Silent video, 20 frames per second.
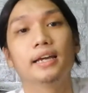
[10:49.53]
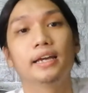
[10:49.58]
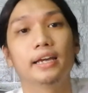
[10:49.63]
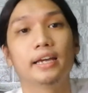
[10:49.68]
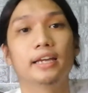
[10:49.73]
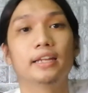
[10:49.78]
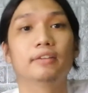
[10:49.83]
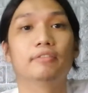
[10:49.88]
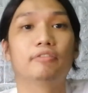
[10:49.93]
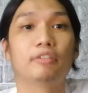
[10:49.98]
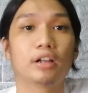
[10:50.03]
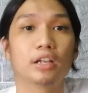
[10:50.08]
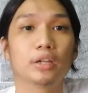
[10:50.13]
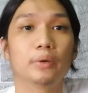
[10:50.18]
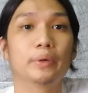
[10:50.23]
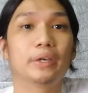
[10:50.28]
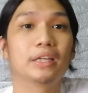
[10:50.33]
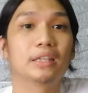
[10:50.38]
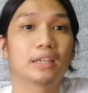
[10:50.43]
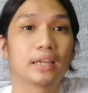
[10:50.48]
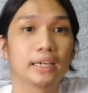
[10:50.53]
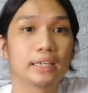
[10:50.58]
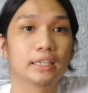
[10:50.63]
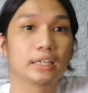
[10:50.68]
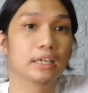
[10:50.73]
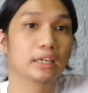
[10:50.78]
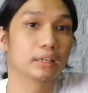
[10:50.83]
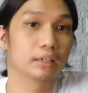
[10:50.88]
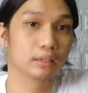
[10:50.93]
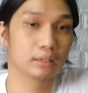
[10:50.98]
in following,
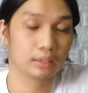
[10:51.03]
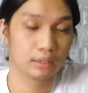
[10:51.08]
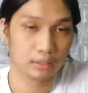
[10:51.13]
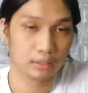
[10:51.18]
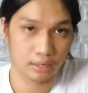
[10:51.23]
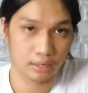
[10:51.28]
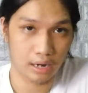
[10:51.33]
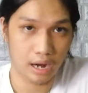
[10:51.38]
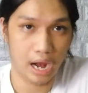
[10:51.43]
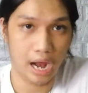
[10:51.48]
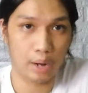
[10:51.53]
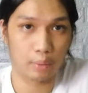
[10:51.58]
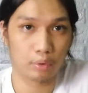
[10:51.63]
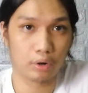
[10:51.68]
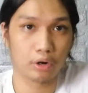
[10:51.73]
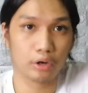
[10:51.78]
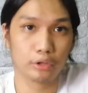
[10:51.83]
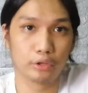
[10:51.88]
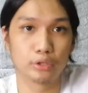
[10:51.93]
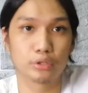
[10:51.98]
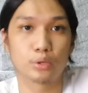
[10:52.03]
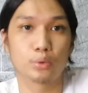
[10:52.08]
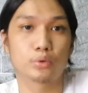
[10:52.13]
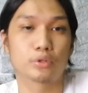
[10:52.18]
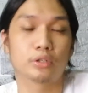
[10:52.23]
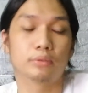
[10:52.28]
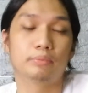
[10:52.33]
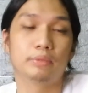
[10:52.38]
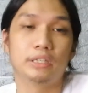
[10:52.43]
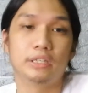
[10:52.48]
liking our other
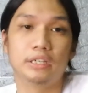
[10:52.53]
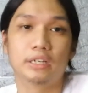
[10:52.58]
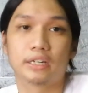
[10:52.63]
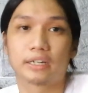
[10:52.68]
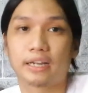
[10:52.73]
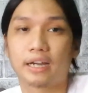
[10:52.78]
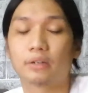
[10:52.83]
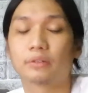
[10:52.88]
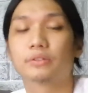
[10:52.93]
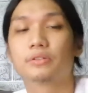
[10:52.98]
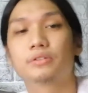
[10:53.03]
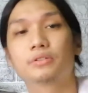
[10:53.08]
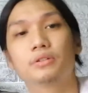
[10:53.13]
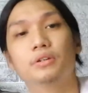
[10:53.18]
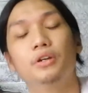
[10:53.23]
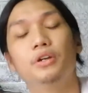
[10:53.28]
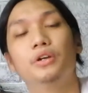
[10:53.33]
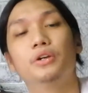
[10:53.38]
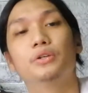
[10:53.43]
social media accounts.